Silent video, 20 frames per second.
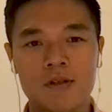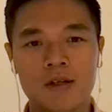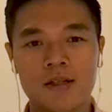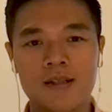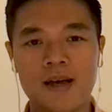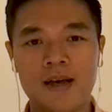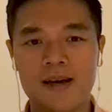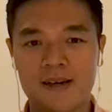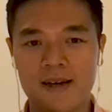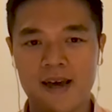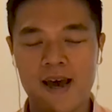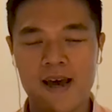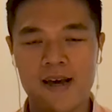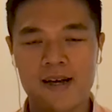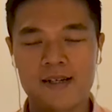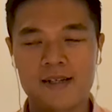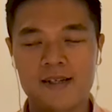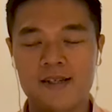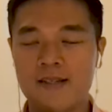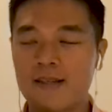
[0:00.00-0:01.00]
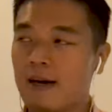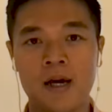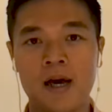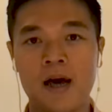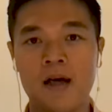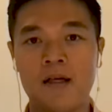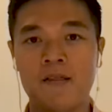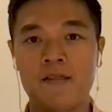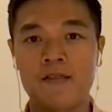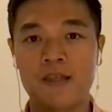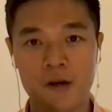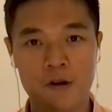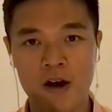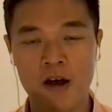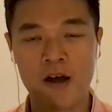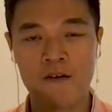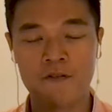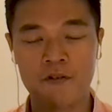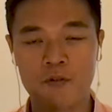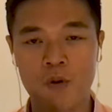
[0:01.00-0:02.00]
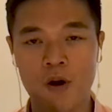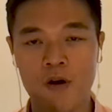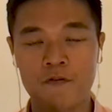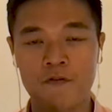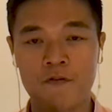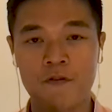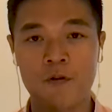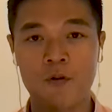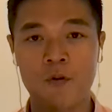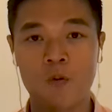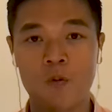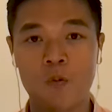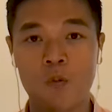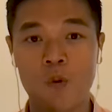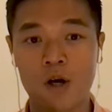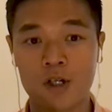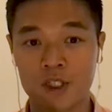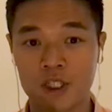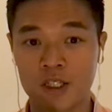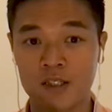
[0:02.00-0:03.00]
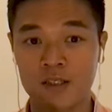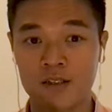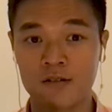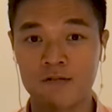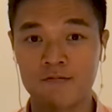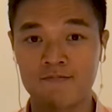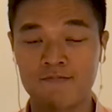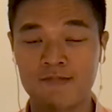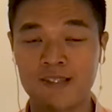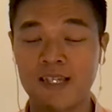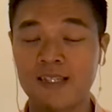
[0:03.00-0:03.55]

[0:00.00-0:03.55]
In that case, and thank you everyone for watching